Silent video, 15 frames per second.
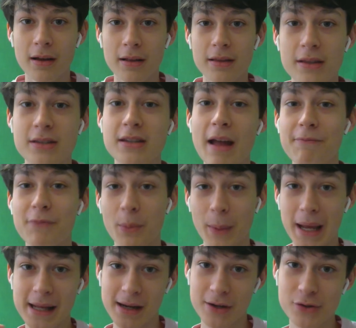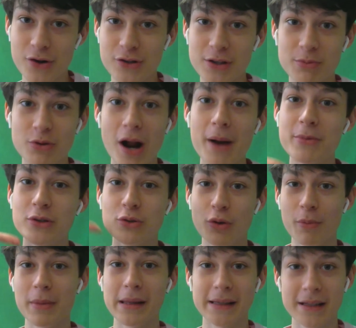the step from 800 subscribers to
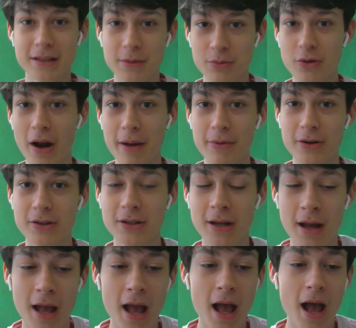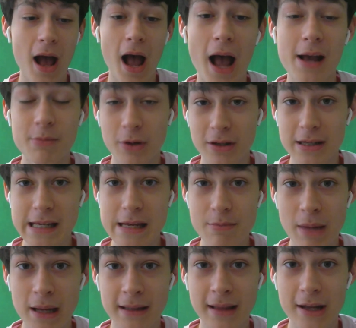1 million subscribers. I'm gonna keep
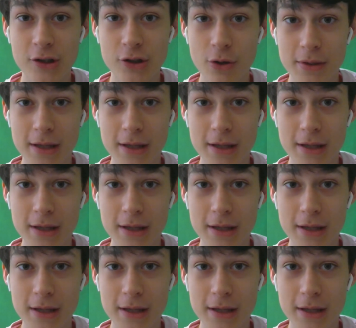making that joke.